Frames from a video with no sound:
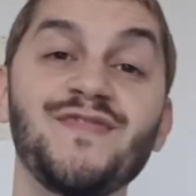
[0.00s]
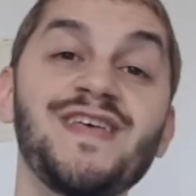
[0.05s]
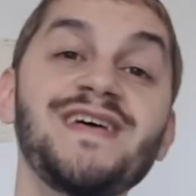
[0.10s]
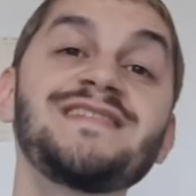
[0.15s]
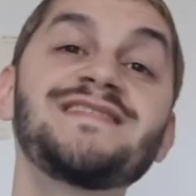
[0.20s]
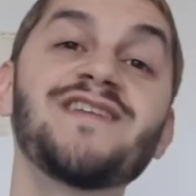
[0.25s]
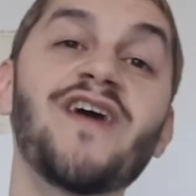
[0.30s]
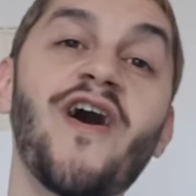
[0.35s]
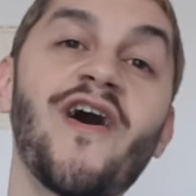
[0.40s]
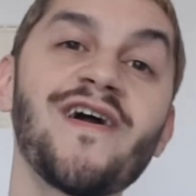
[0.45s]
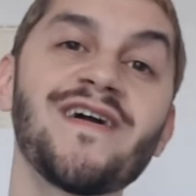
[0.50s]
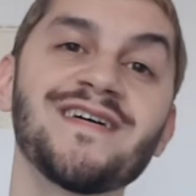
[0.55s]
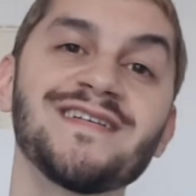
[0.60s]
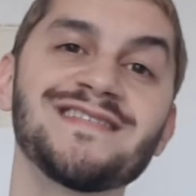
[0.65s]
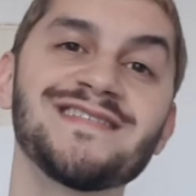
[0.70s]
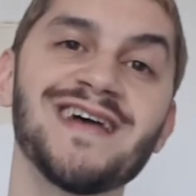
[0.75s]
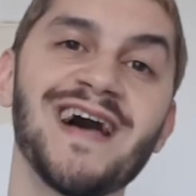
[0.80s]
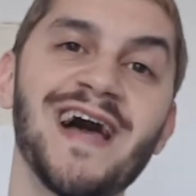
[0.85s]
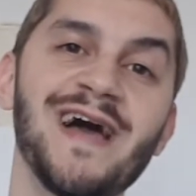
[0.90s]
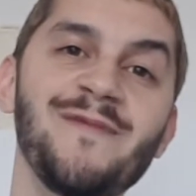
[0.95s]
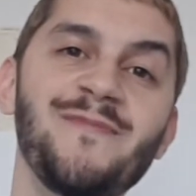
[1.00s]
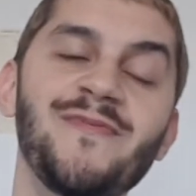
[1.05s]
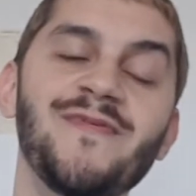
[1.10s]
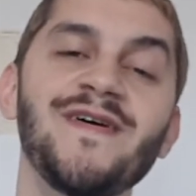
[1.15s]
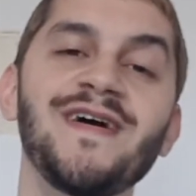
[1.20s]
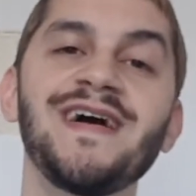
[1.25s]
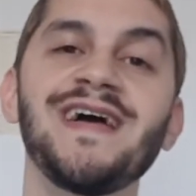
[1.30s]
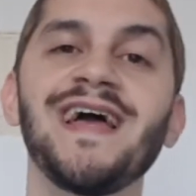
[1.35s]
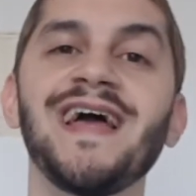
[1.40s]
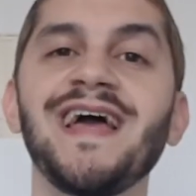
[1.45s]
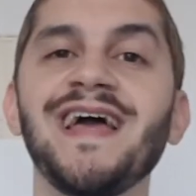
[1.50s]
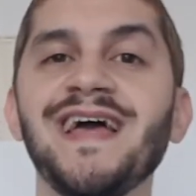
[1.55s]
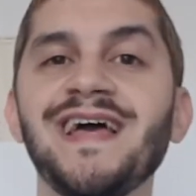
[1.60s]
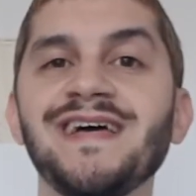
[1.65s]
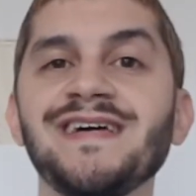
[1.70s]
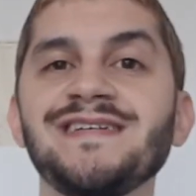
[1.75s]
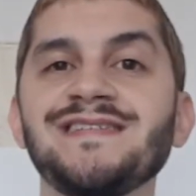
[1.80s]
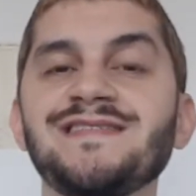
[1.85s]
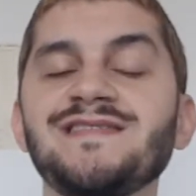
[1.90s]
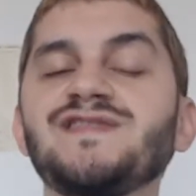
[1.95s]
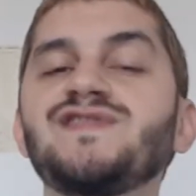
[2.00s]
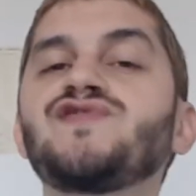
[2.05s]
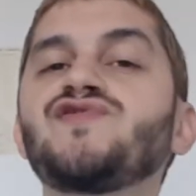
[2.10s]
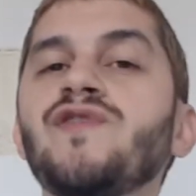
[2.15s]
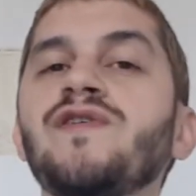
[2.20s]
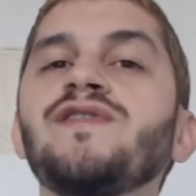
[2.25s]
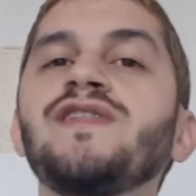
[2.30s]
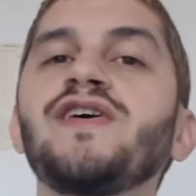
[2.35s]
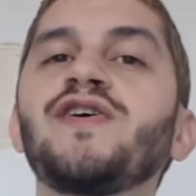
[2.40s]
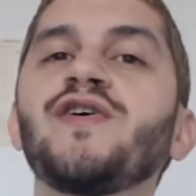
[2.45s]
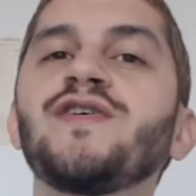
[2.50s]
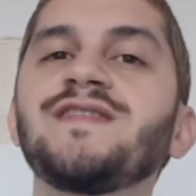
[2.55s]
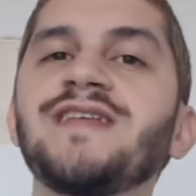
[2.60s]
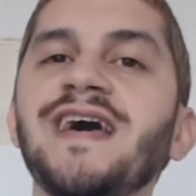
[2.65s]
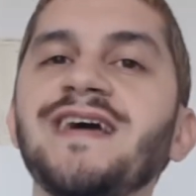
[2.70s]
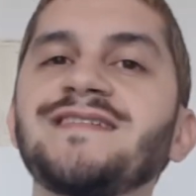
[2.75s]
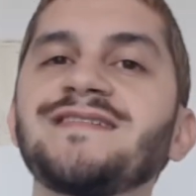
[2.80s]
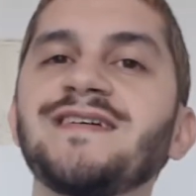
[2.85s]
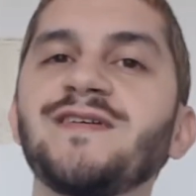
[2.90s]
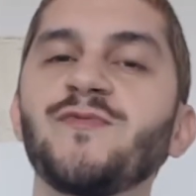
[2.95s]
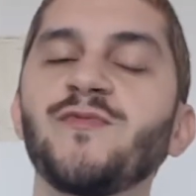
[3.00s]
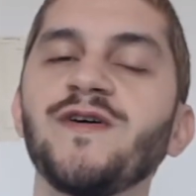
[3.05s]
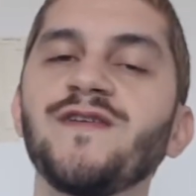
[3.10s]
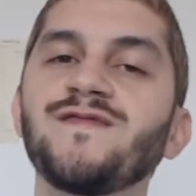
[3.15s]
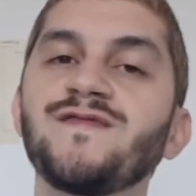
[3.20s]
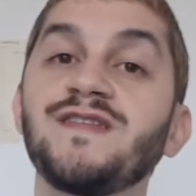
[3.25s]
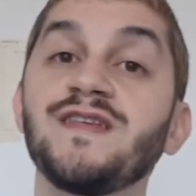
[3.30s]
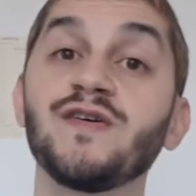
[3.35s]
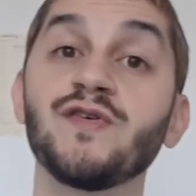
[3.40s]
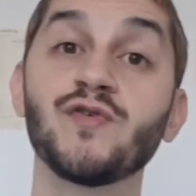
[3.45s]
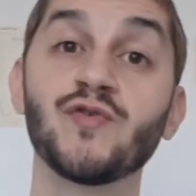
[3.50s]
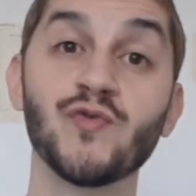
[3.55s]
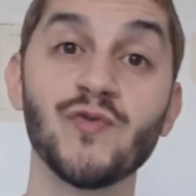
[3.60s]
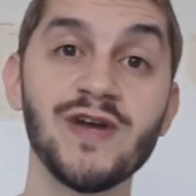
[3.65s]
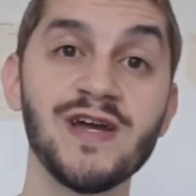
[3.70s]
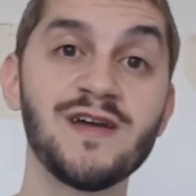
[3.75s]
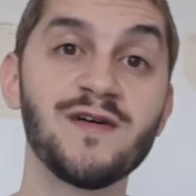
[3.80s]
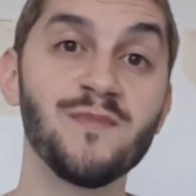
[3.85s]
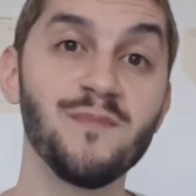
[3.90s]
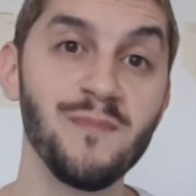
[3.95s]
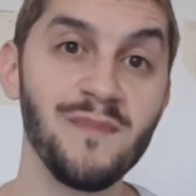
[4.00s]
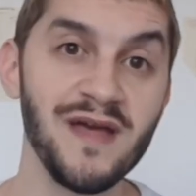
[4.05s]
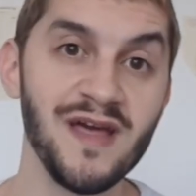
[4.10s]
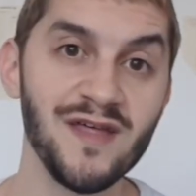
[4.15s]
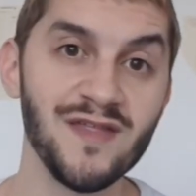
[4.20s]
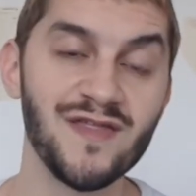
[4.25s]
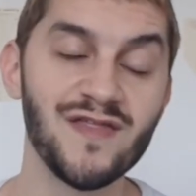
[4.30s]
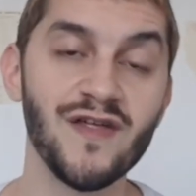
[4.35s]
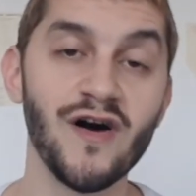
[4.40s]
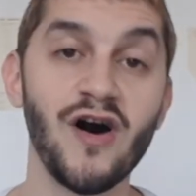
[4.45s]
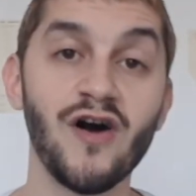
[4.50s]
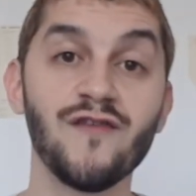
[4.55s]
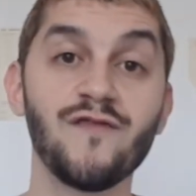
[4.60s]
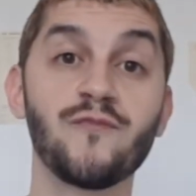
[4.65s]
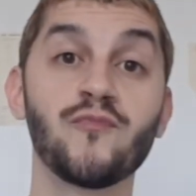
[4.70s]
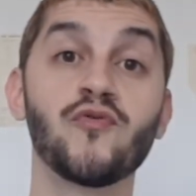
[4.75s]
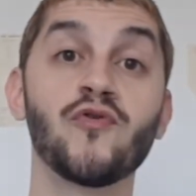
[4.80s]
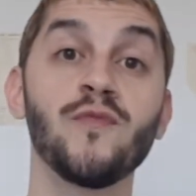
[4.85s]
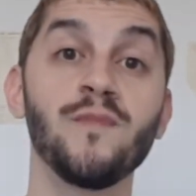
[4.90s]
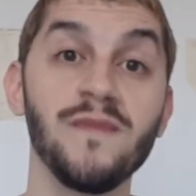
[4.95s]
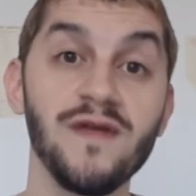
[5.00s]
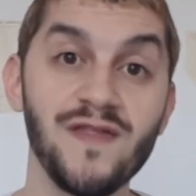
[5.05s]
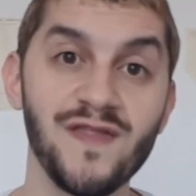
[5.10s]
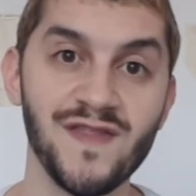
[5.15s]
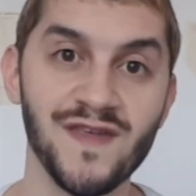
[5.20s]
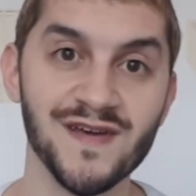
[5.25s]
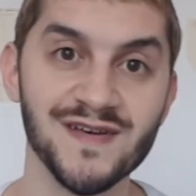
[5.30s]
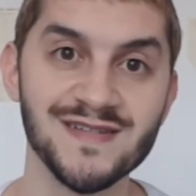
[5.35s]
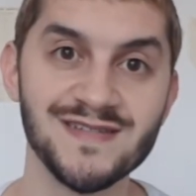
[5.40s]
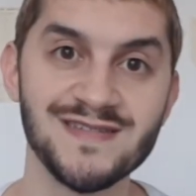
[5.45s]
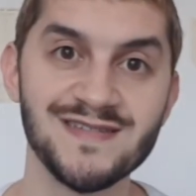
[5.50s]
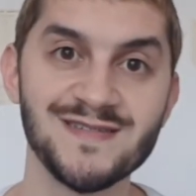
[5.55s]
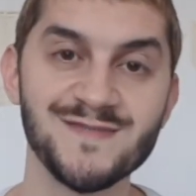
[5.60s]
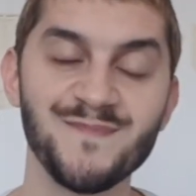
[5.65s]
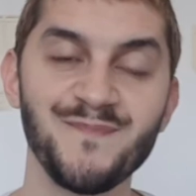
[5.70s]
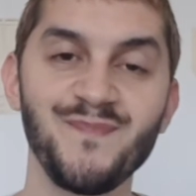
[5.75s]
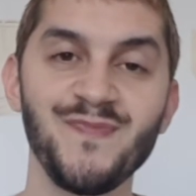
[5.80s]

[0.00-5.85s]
This archetype is strongly connected with the Greek myth of Prometheus,